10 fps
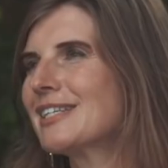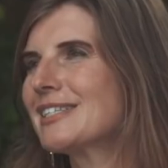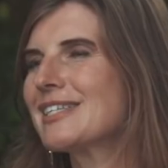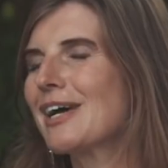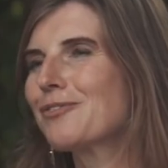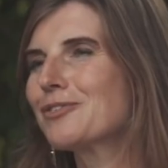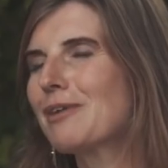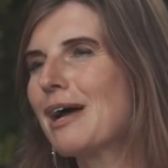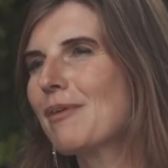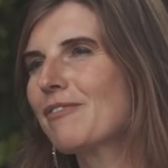and set off to
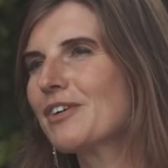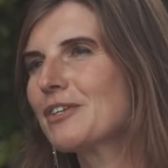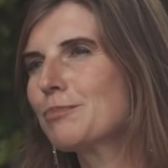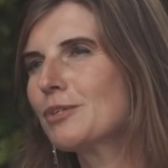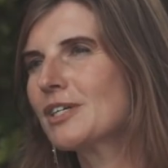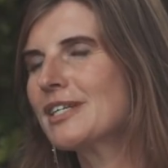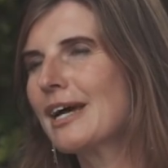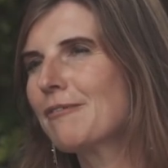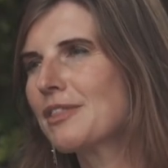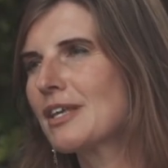write my first book, and
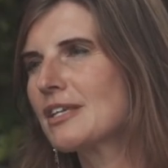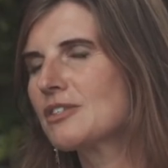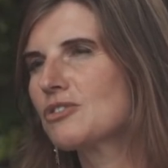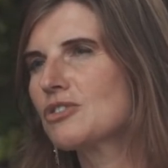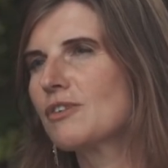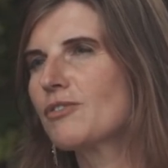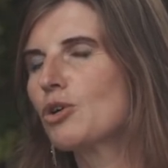now I think it's just over